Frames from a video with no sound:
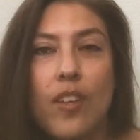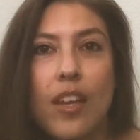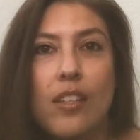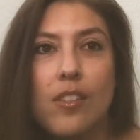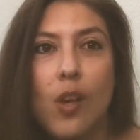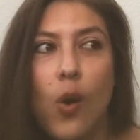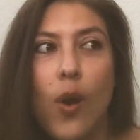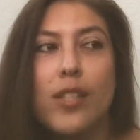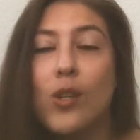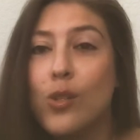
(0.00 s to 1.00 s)
so
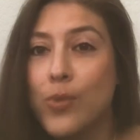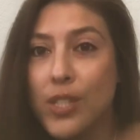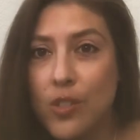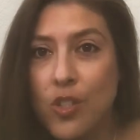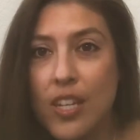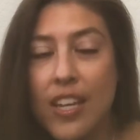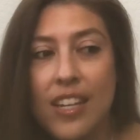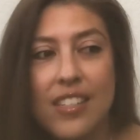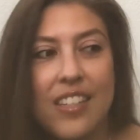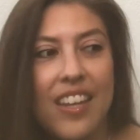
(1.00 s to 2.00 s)
I started researching
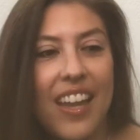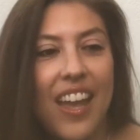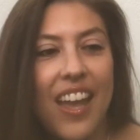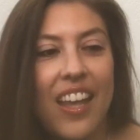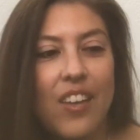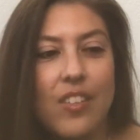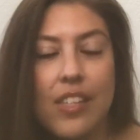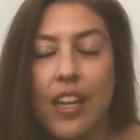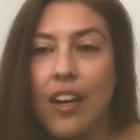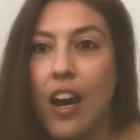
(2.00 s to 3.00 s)
it, and I was
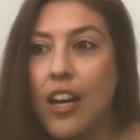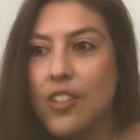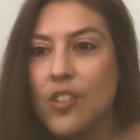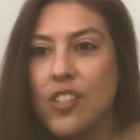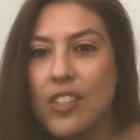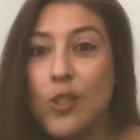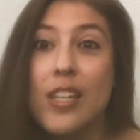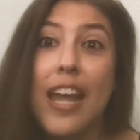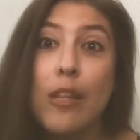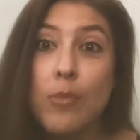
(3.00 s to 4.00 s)
like, gosh, there's a
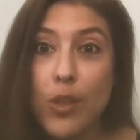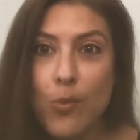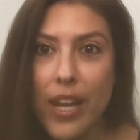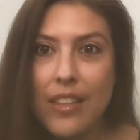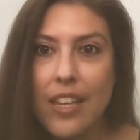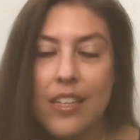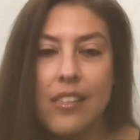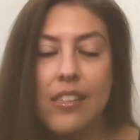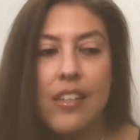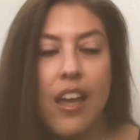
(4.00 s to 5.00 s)
9-month wait
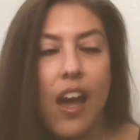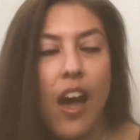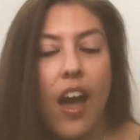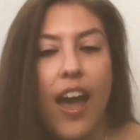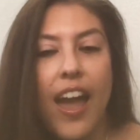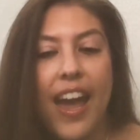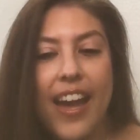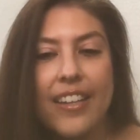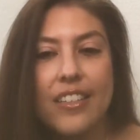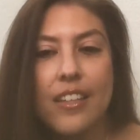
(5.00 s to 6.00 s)
list. And